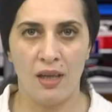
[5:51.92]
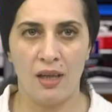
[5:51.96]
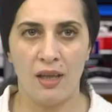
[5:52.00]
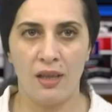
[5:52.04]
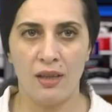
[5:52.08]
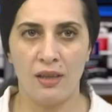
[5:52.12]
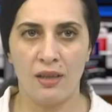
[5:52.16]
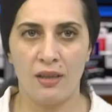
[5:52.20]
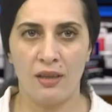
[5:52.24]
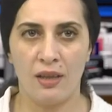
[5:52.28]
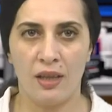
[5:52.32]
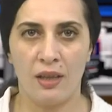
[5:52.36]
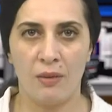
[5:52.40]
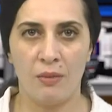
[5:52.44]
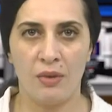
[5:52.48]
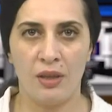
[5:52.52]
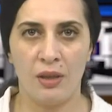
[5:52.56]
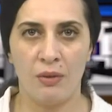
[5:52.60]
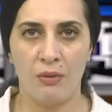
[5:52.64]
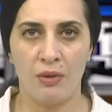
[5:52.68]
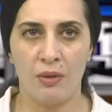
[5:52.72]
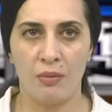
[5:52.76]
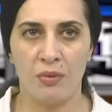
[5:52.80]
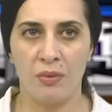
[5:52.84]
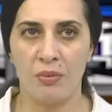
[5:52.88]
Eastern
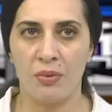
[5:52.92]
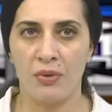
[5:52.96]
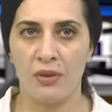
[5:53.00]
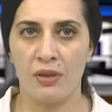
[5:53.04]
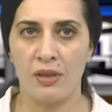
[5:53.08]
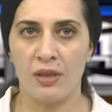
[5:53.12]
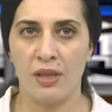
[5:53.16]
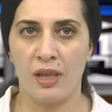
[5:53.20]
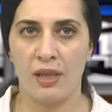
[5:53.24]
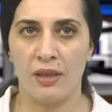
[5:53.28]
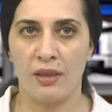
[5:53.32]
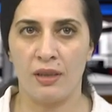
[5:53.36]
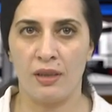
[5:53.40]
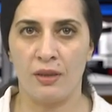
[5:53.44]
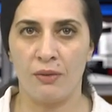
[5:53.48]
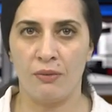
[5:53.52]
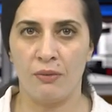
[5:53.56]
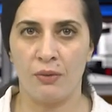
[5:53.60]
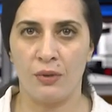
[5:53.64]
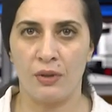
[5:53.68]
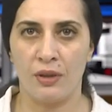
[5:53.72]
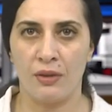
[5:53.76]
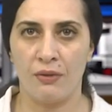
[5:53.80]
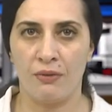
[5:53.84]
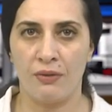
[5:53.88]
Armenia will be presented
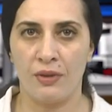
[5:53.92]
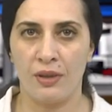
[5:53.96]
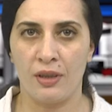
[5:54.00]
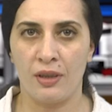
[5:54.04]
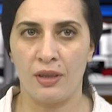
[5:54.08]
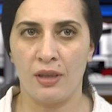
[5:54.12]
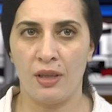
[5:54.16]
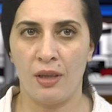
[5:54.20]
for the first